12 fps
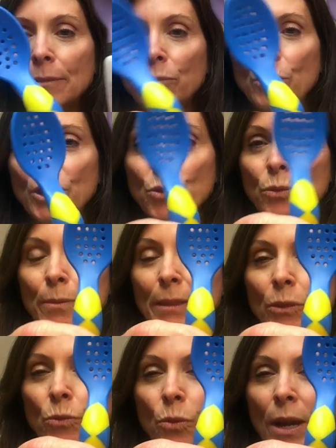which would
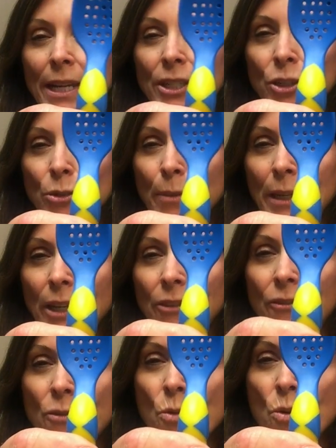be way too big
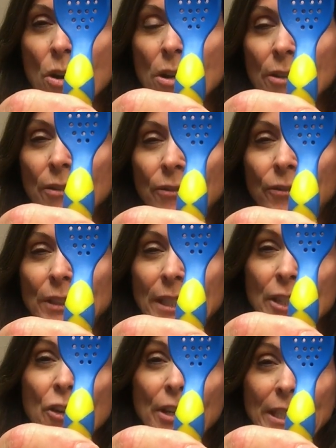for
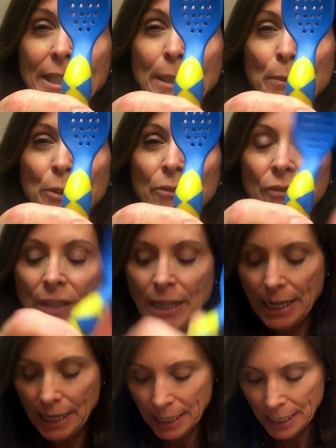starting spoon
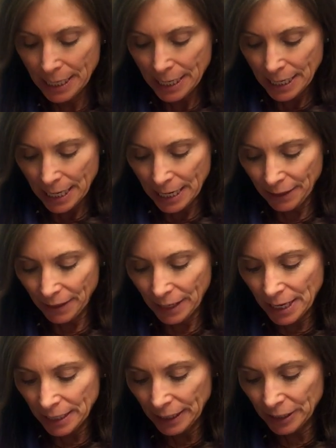feeding. And
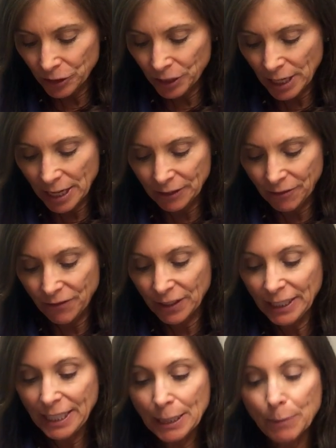then there's kind of
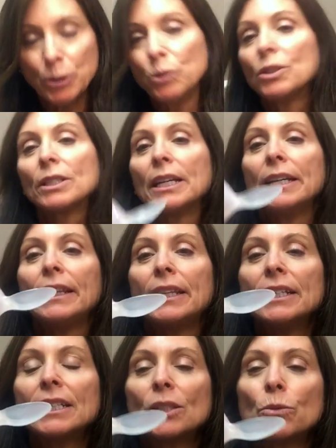funny spoons like
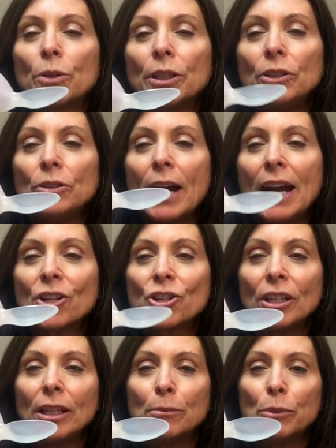this where you
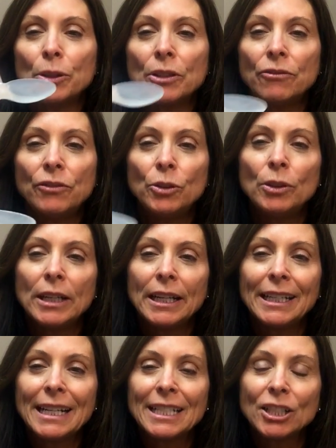actually can put the food in
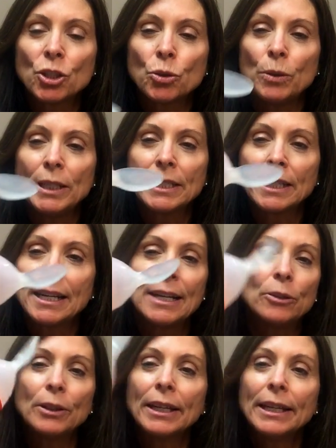it and squeeze it
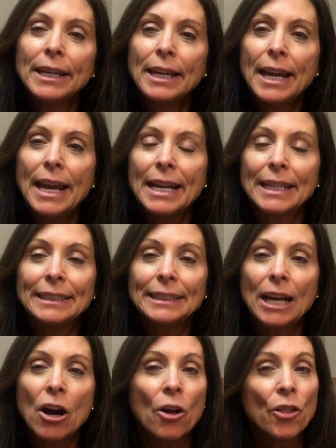out.
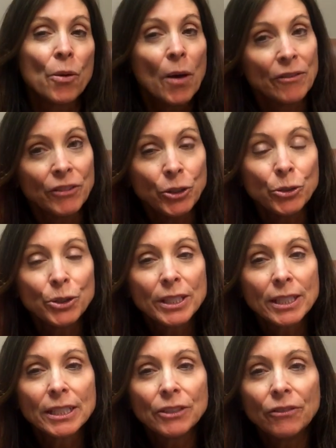And although I've used
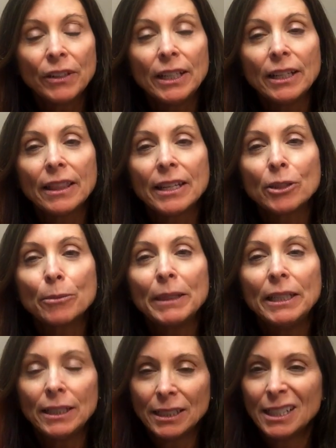this in feeding
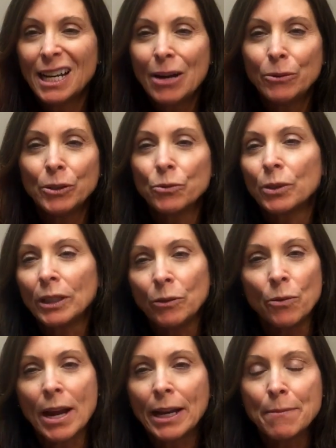therapy, I wouldn't really
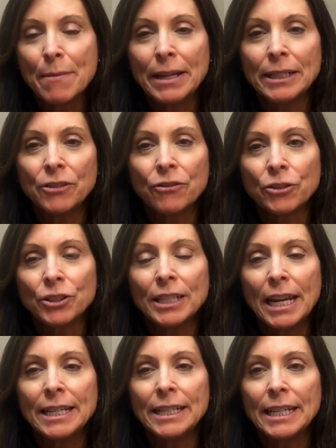recommend it for
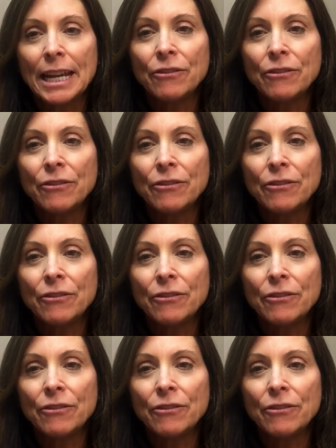day-to-day